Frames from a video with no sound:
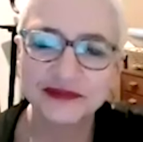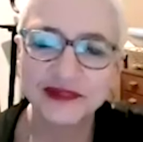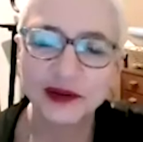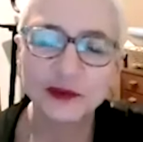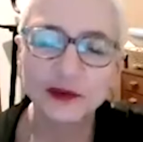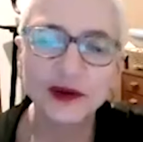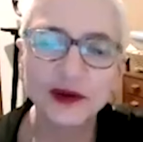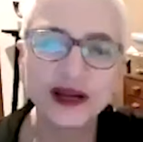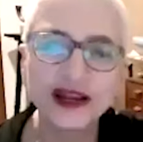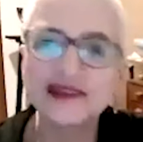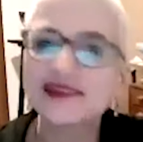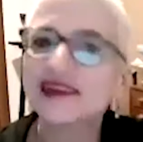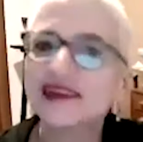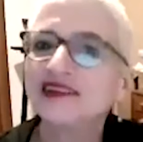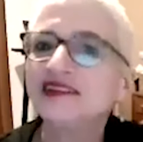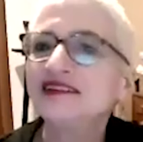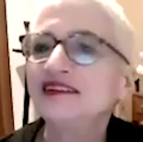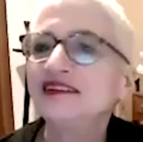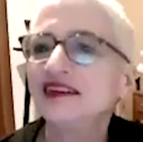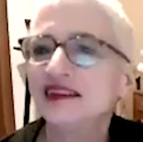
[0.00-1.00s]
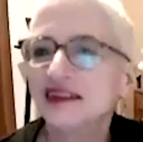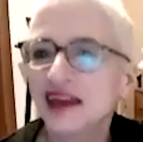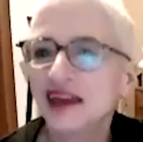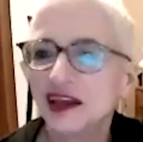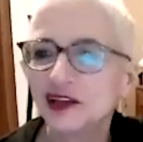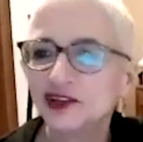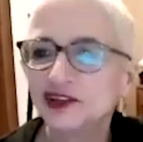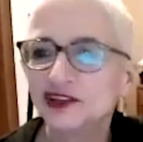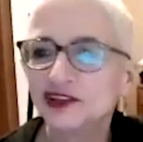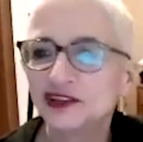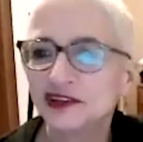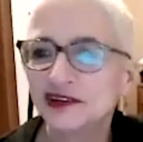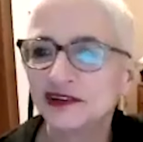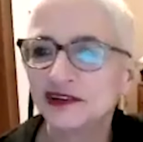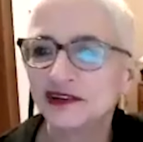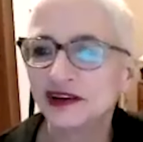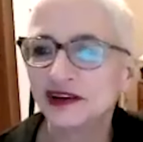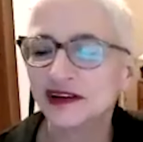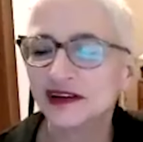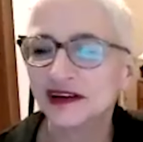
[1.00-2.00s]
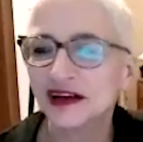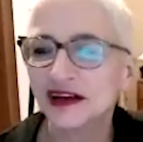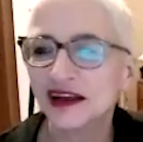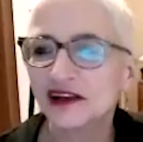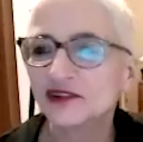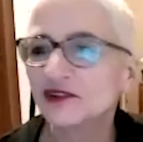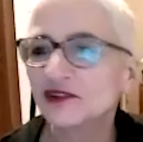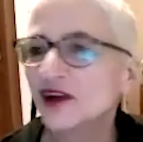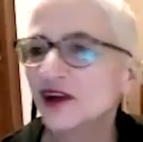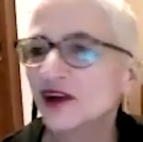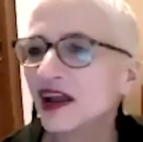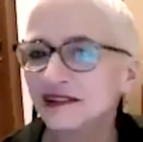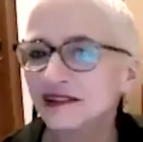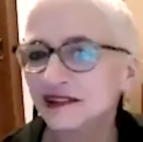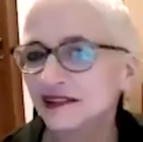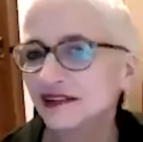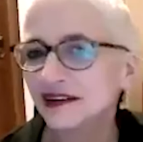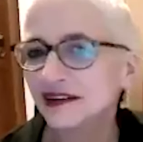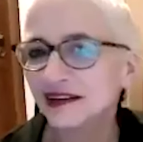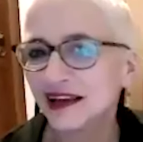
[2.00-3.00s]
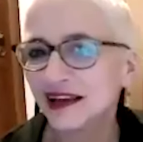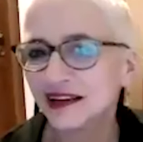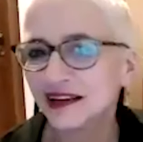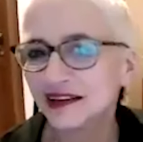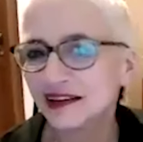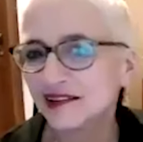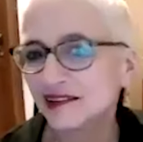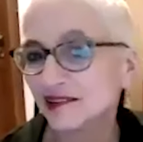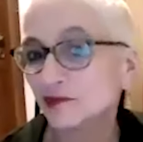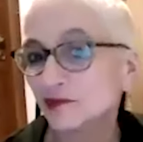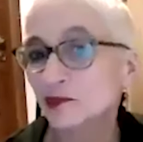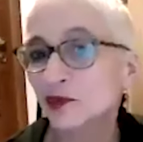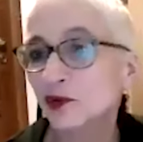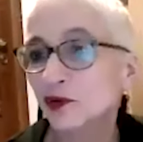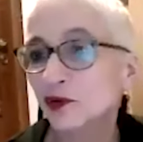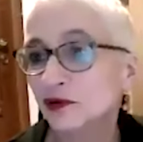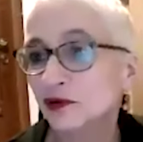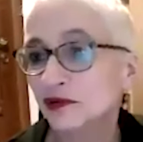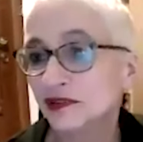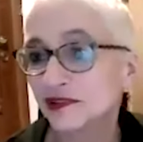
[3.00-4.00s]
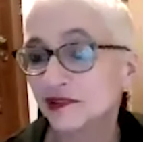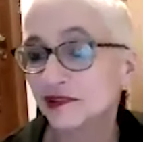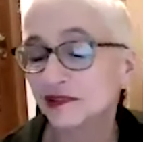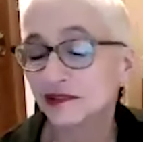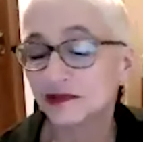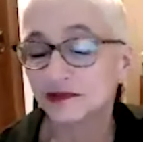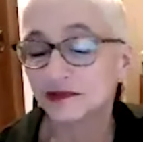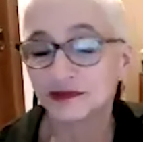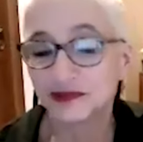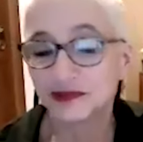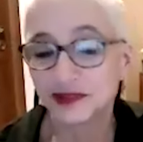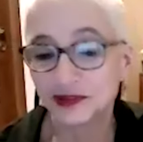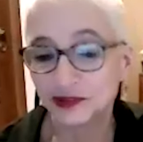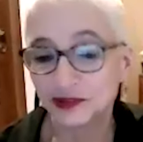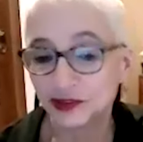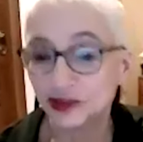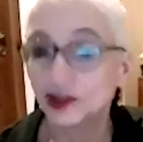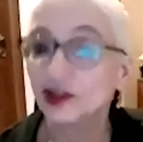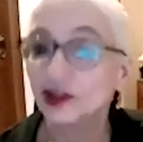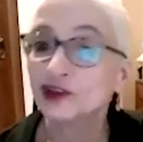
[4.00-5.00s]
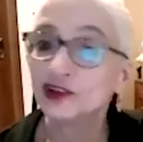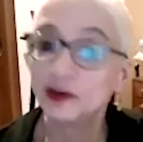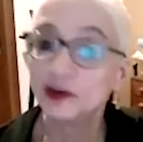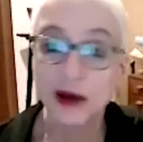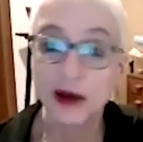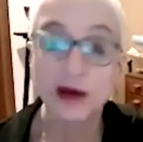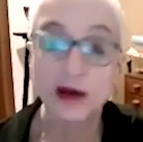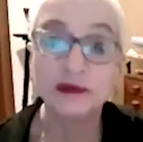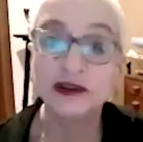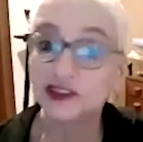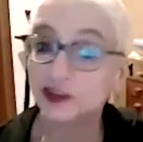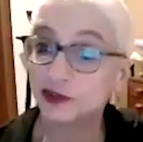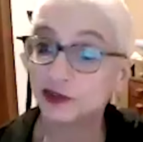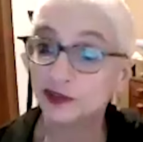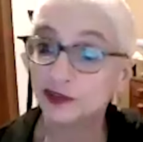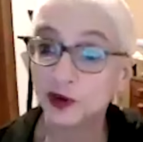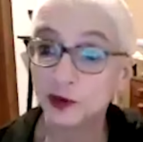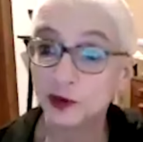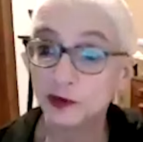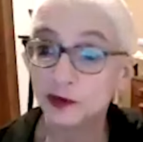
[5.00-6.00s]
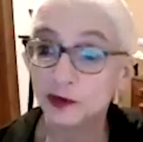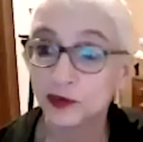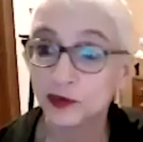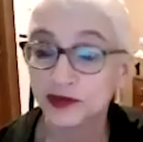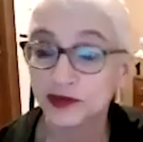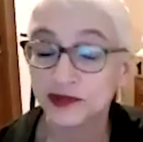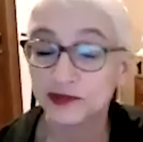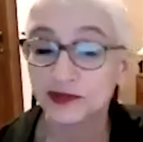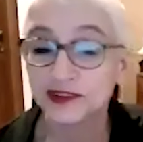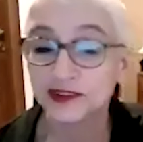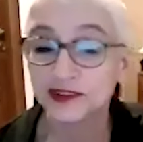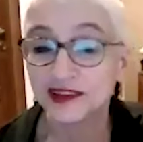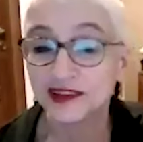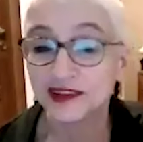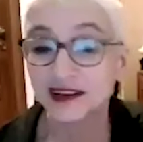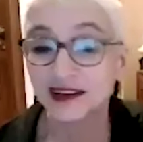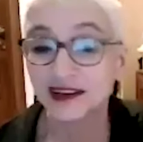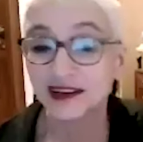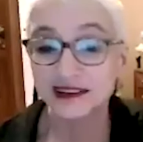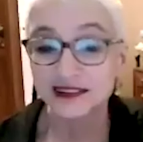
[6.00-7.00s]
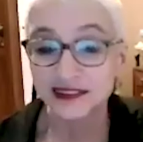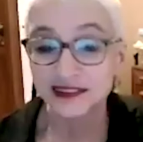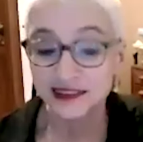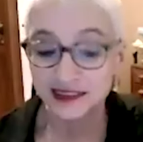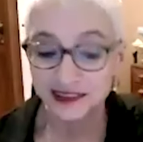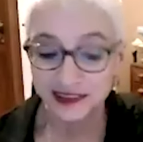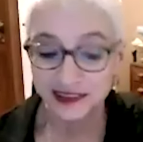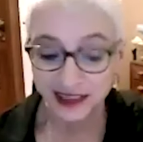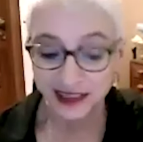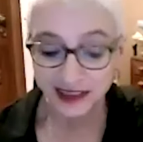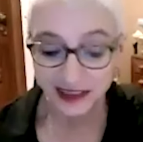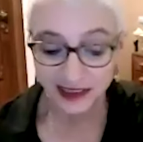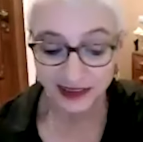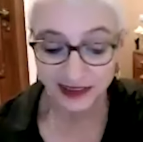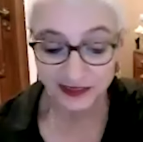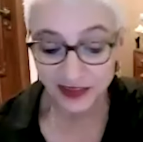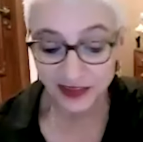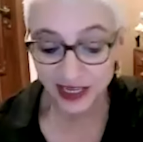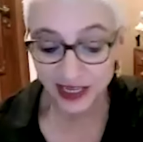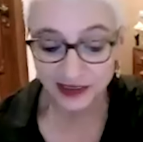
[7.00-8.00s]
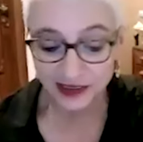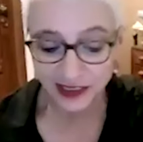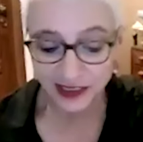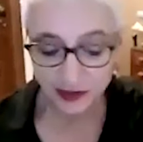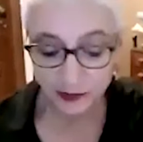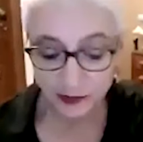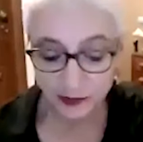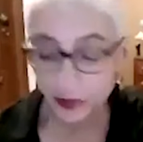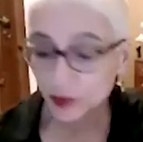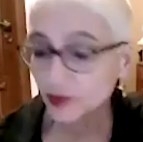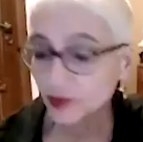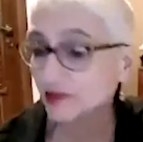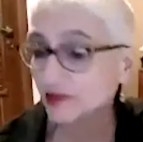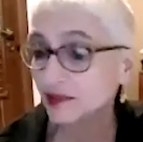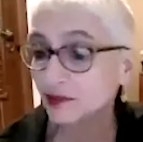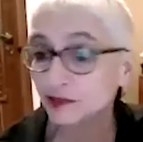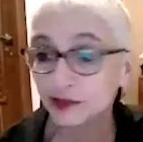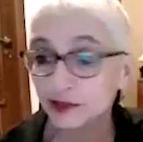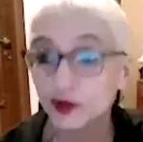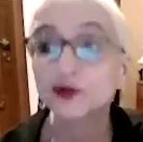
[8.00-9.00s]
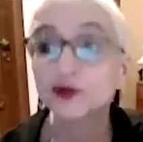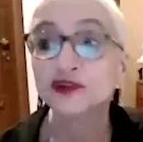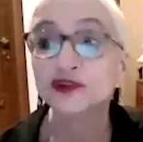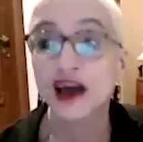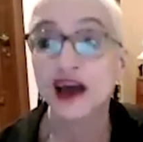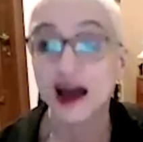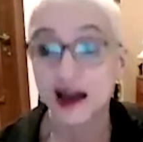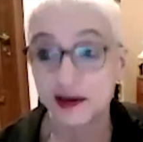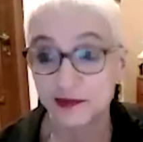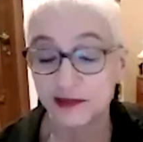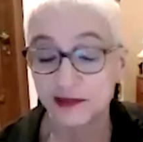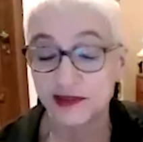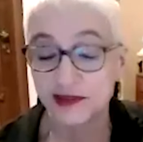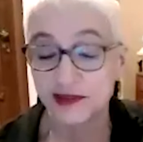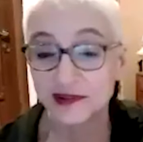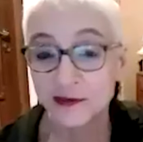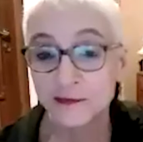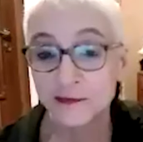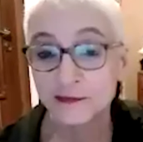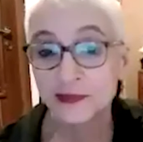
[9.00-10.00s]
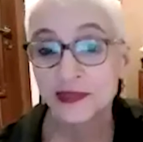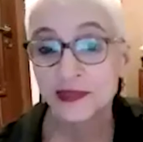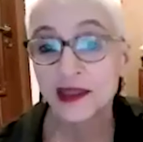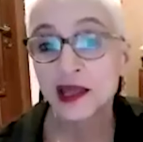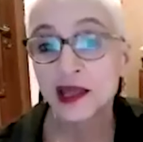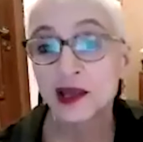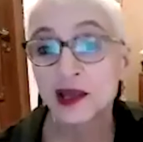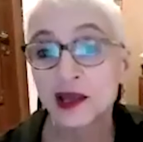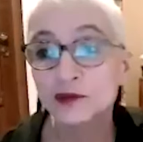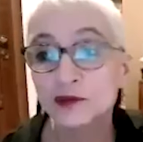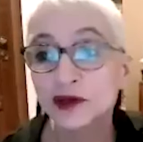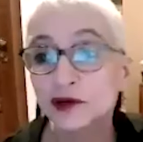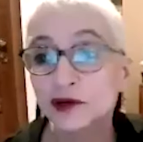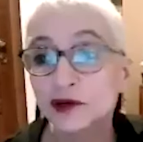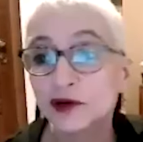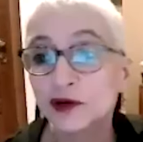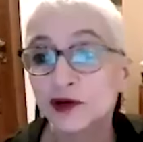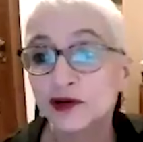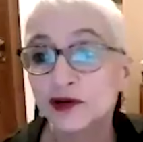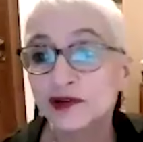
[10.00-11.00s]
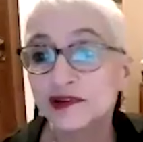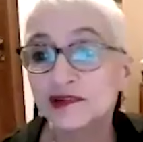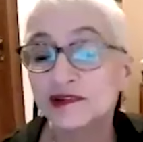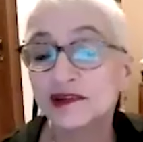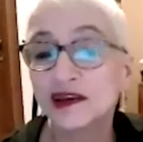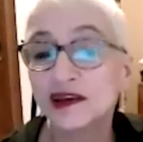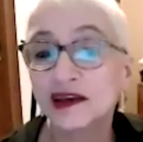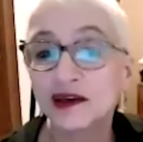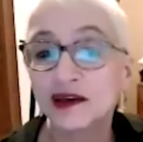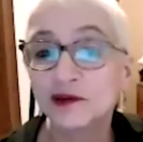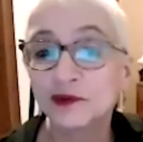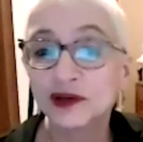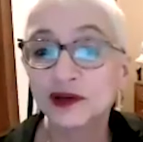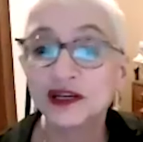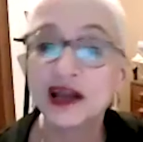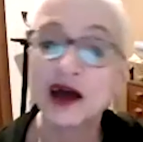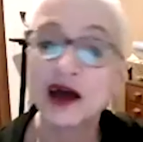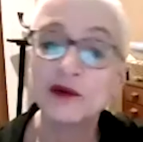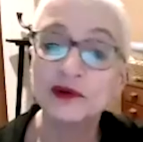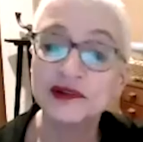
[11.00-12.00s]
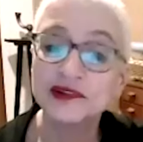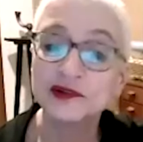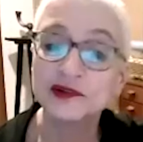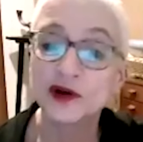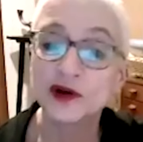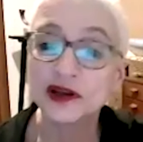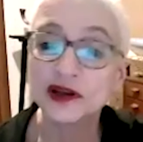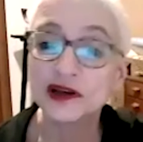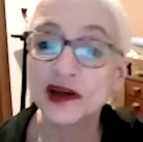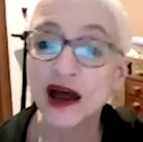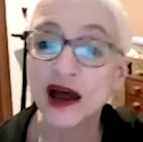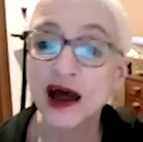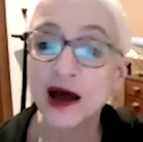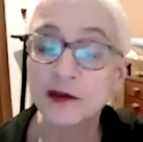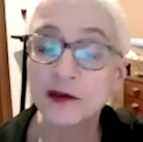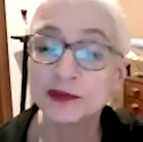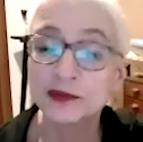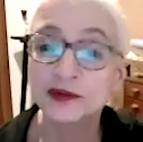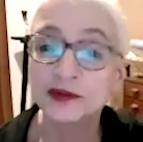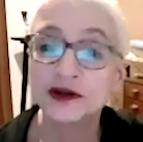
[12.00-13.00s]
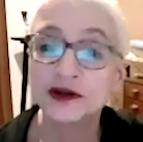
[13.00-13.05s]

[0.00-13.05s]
Well, as a teenager, I read Lena's books. She published a few books, but I read Lena books a few times because when I was growing up,